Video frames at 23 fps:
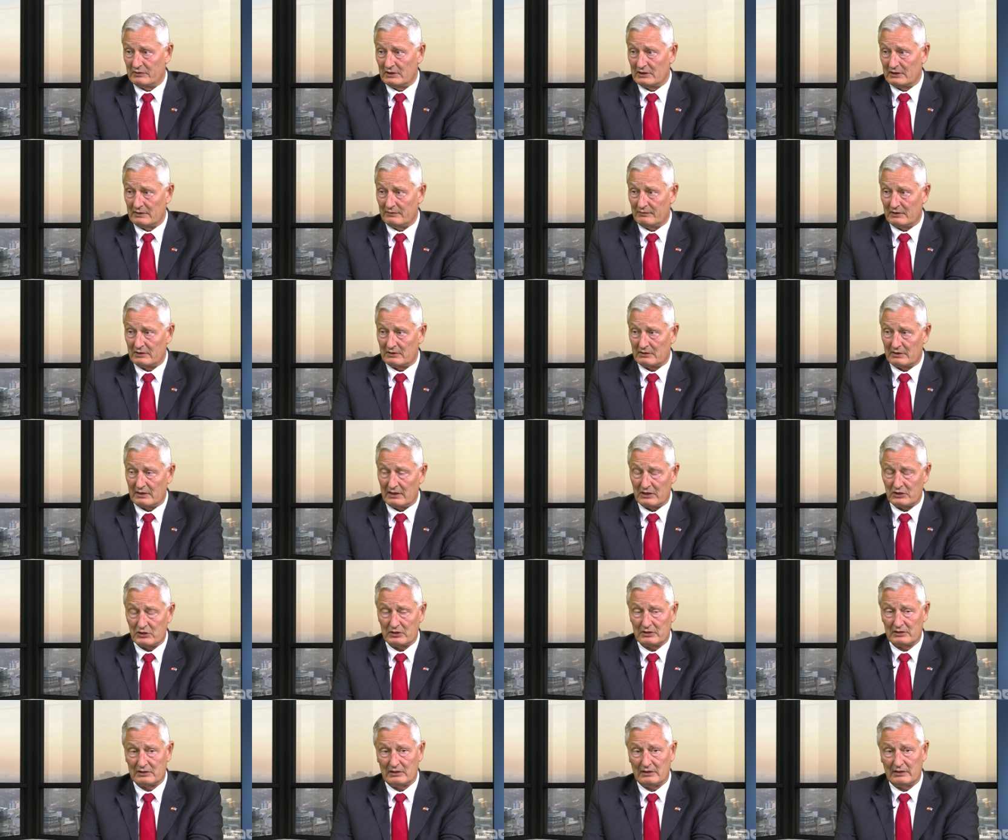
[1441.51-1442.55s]
these
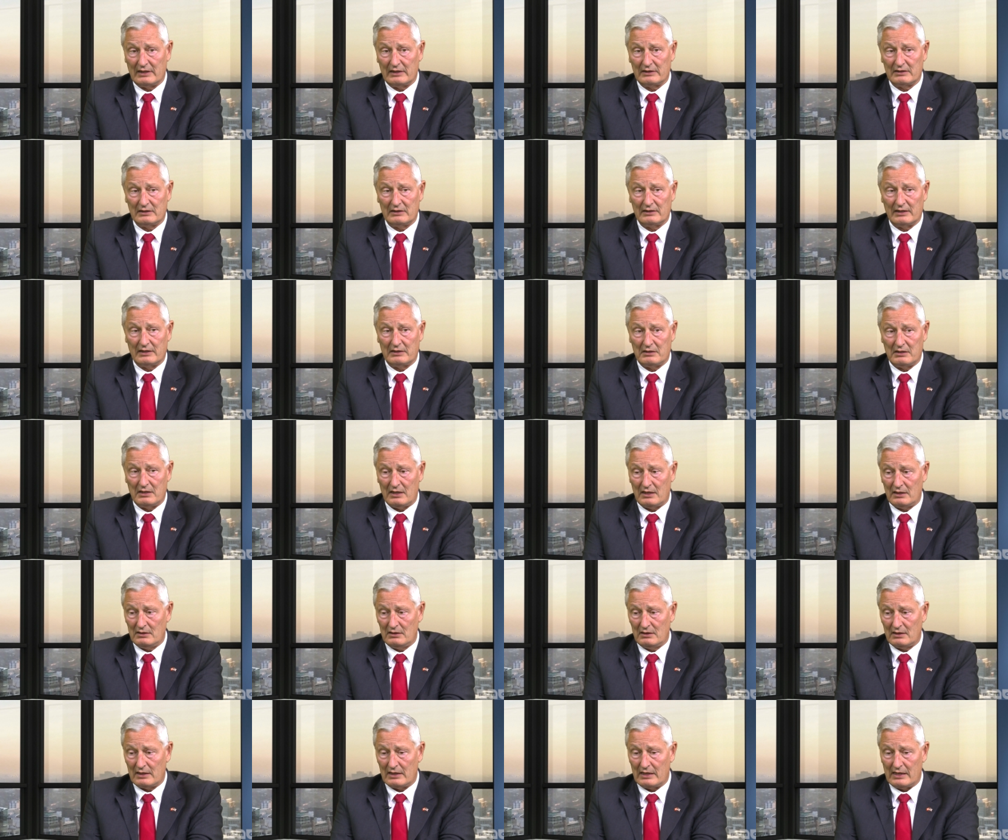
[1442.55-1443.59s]
investigations in
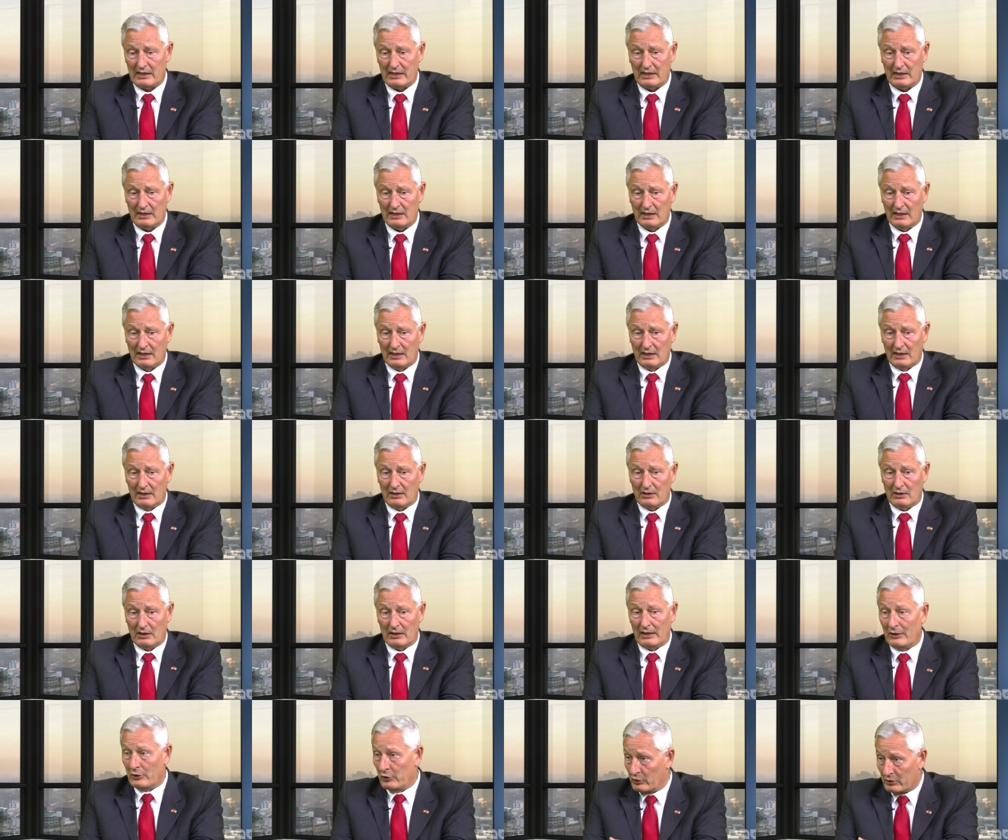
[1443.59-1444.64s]
1998, I
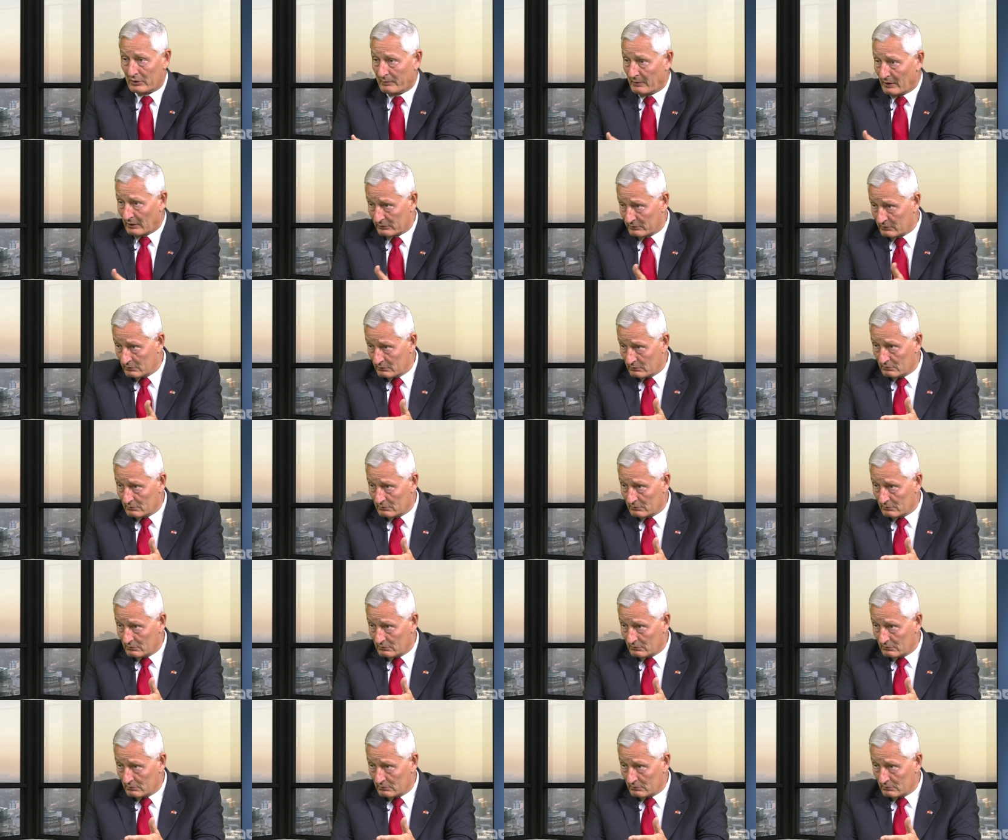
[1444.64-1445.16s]
heard about,